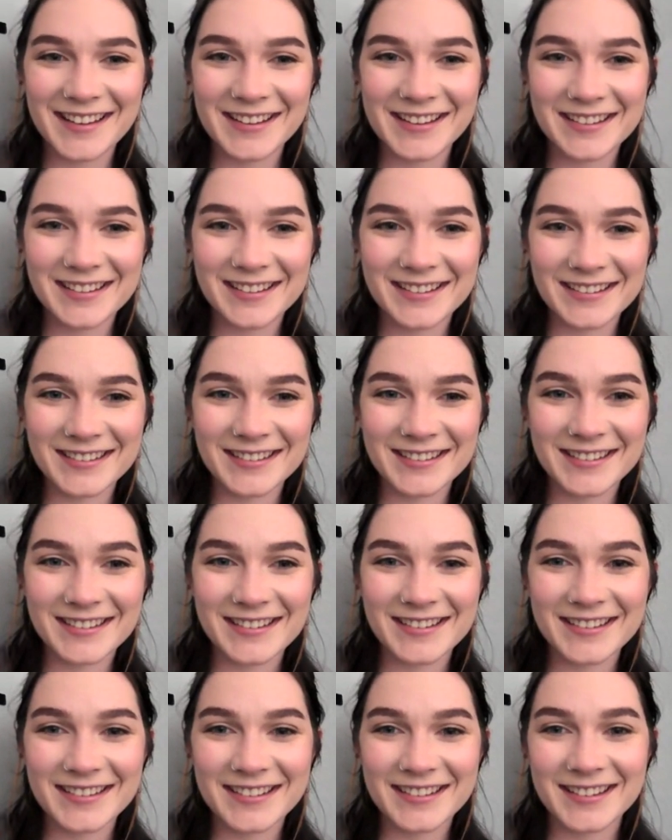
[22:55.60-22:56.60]

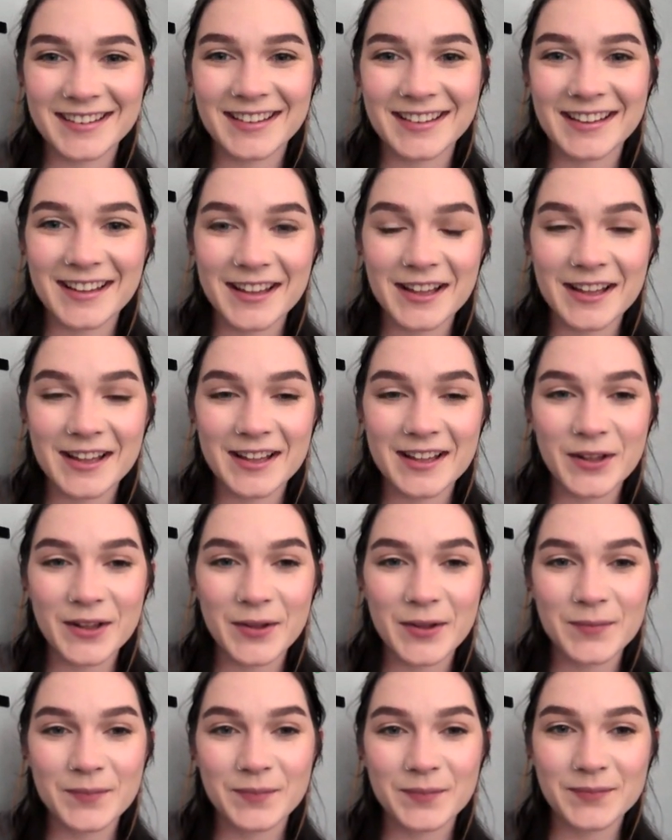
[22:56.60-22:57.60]

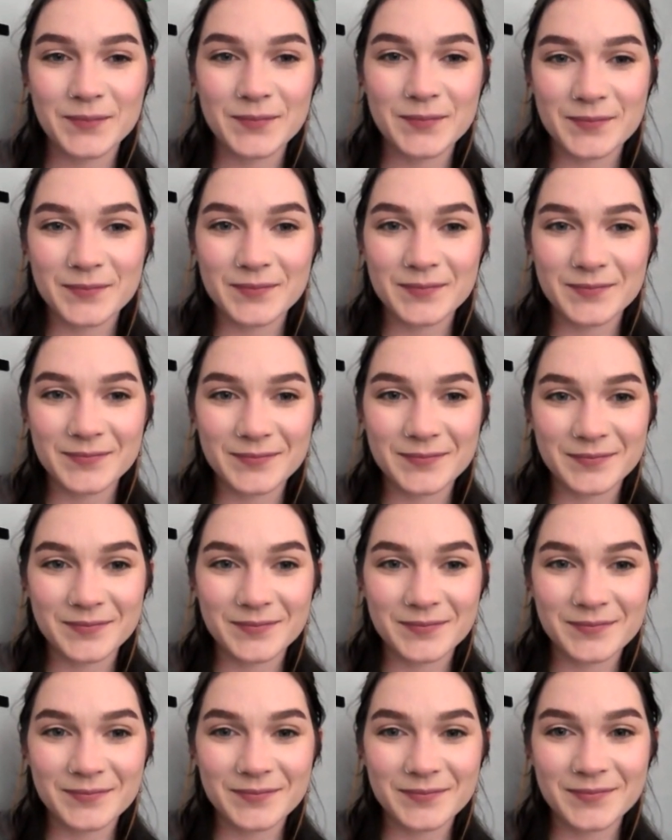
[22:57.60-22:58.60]

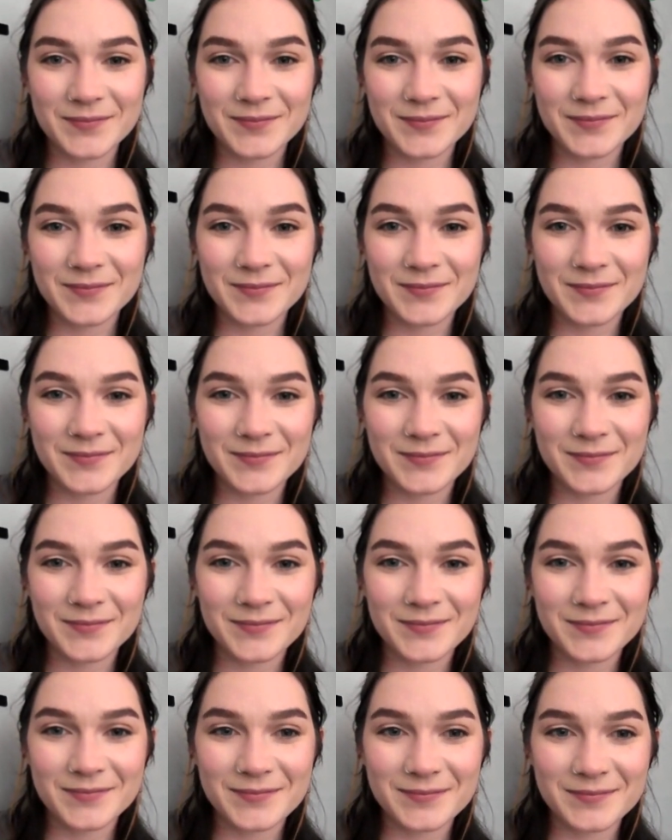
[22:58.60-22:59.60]

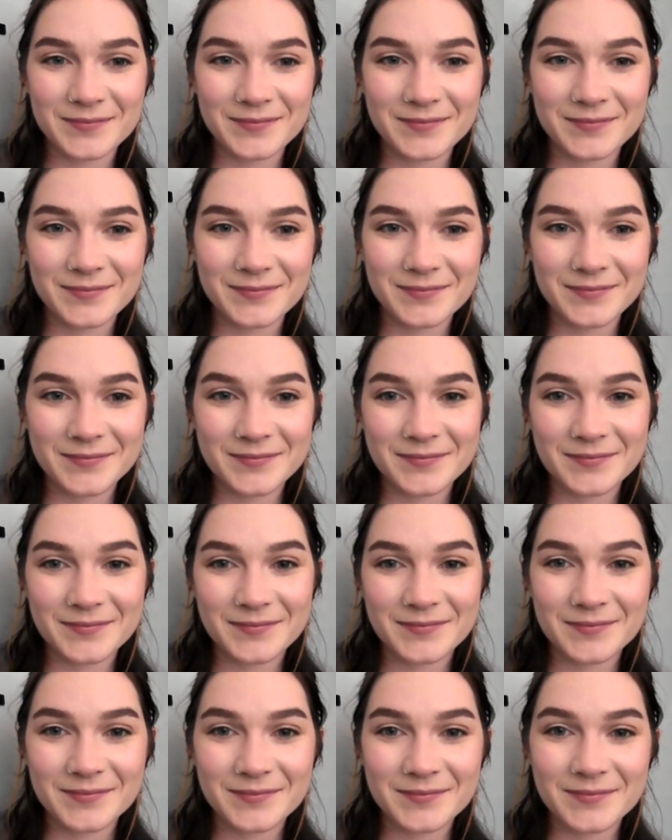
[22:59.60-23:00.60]

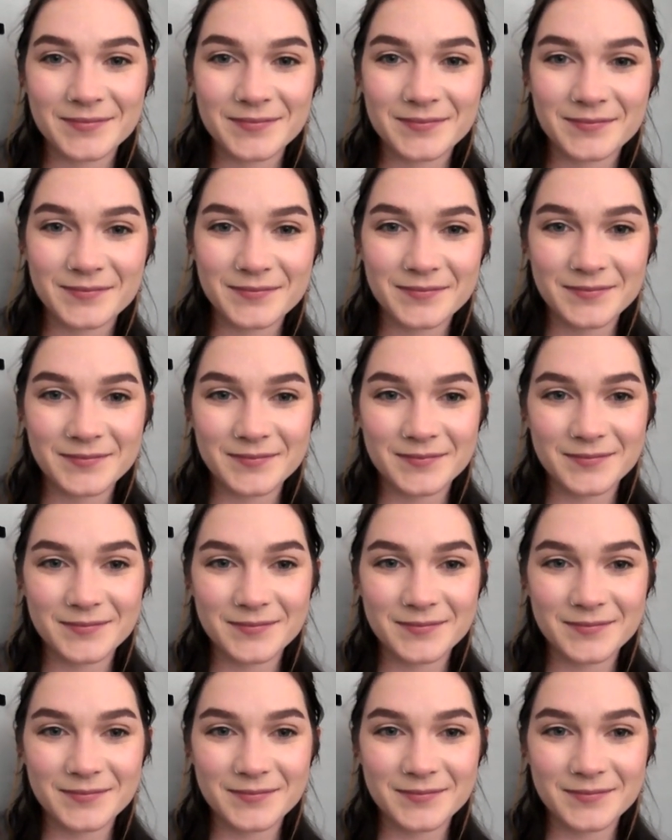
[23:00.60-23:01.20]
This person isn't speaking.